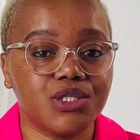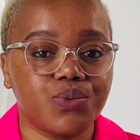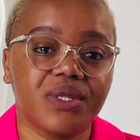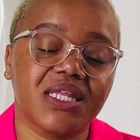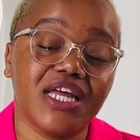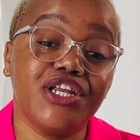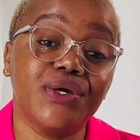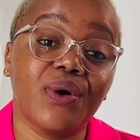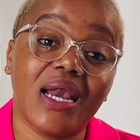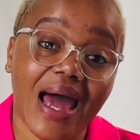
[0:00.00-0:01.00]
with in
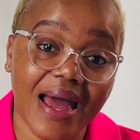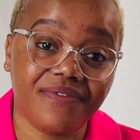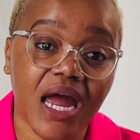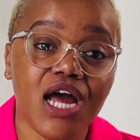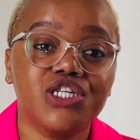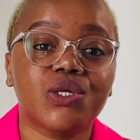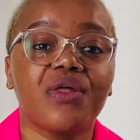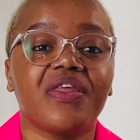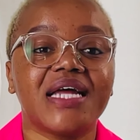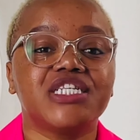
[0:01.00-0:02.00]
your life, so
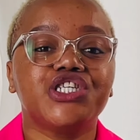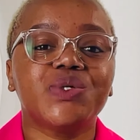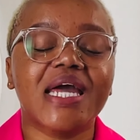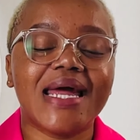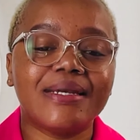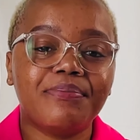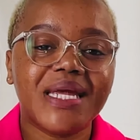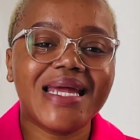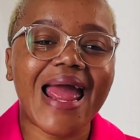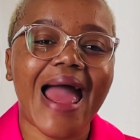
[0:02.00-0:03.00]
that you can
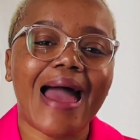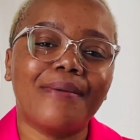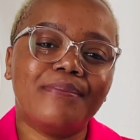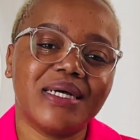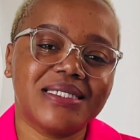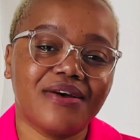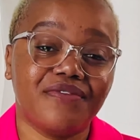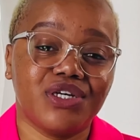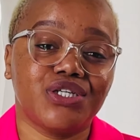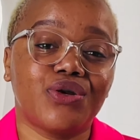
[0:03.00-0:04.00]
be a better
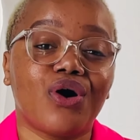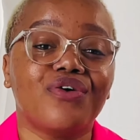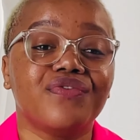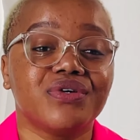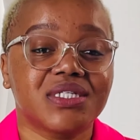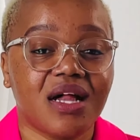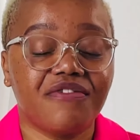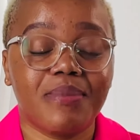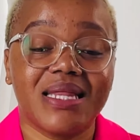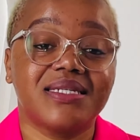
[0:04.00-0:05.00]
version of
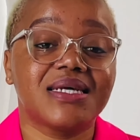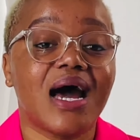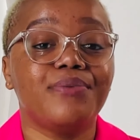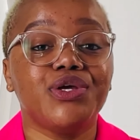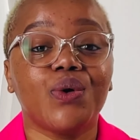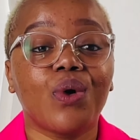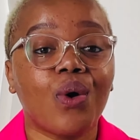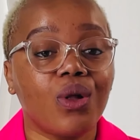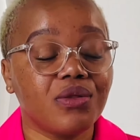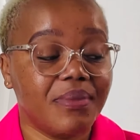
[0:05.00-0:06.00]
yourself by the time your
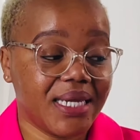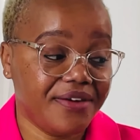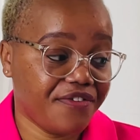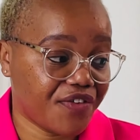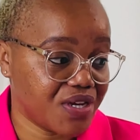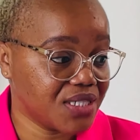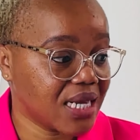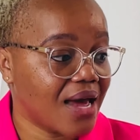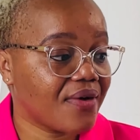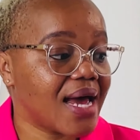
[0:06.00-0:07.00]
goal manifests,
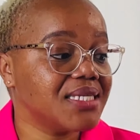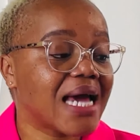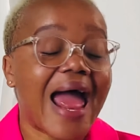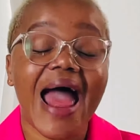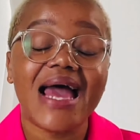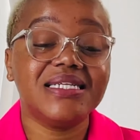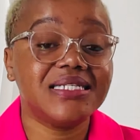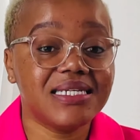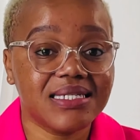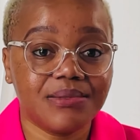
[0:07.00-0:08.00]
right? And
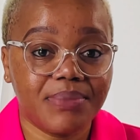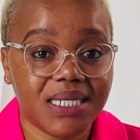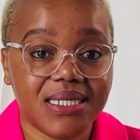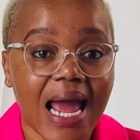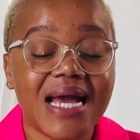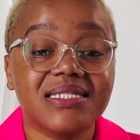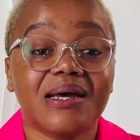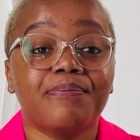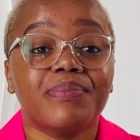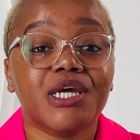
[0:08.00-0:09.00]
discipline.
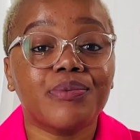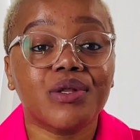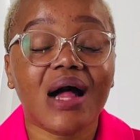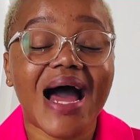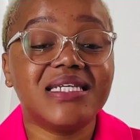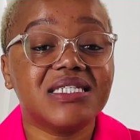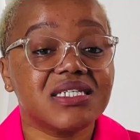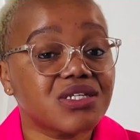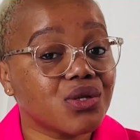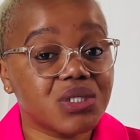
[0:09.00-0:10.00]
Some people are
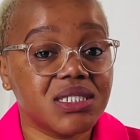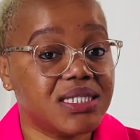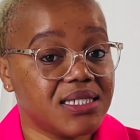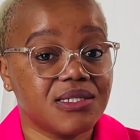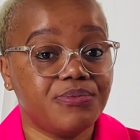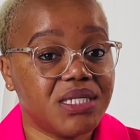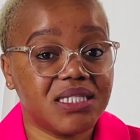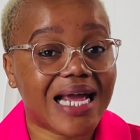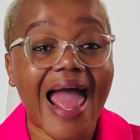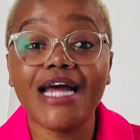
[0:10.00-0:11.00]
just not
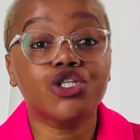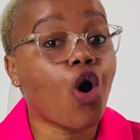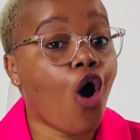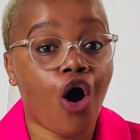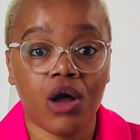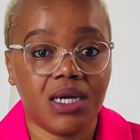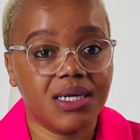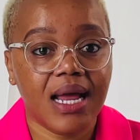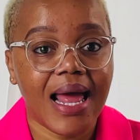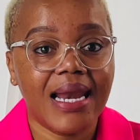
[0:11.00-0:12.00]
disciplined at all.
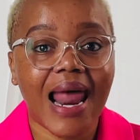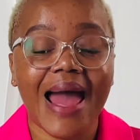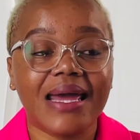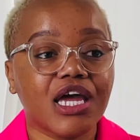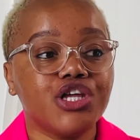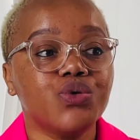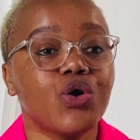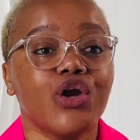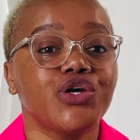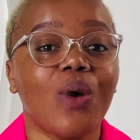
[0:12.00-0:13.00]
Like
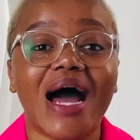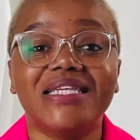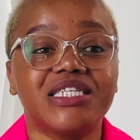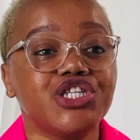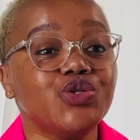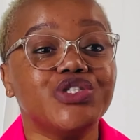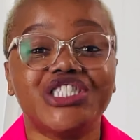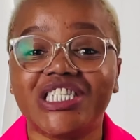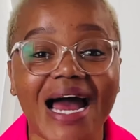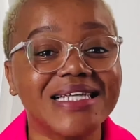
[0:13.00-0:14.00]
you
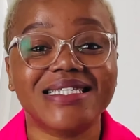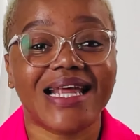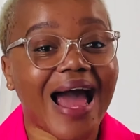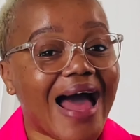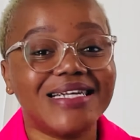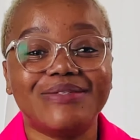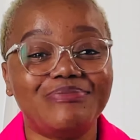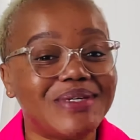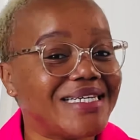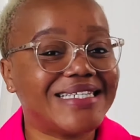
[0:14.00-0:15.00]
just can't
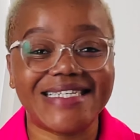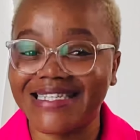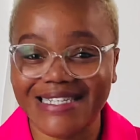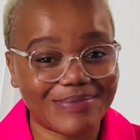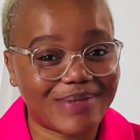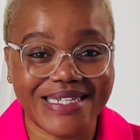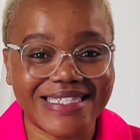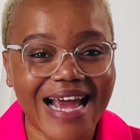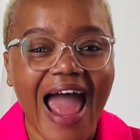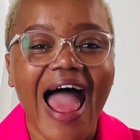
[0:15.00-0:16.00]
be disciplined.
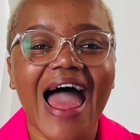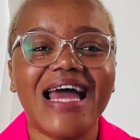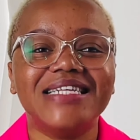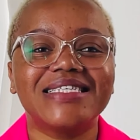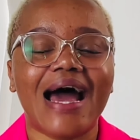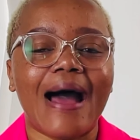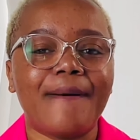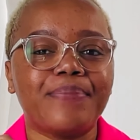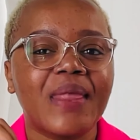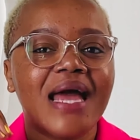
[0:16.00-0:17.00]
And
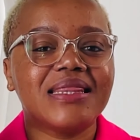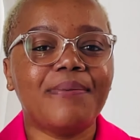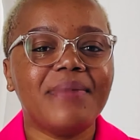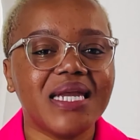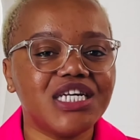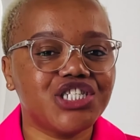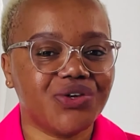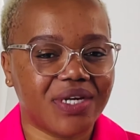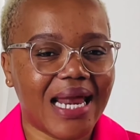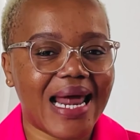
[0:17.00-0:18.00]
the minute you
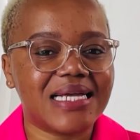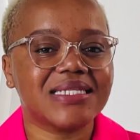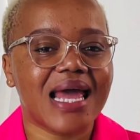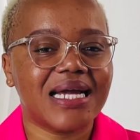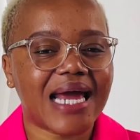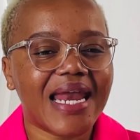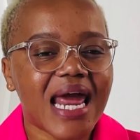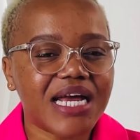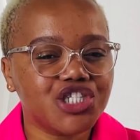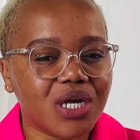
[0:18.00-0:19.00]
realize that and
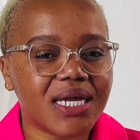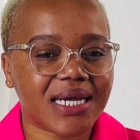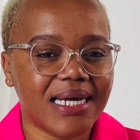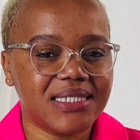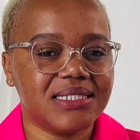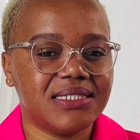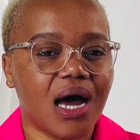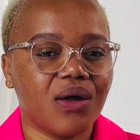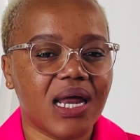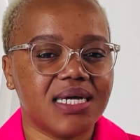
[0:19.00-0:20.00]
actually write it
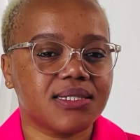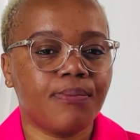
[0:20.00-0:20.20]
down as a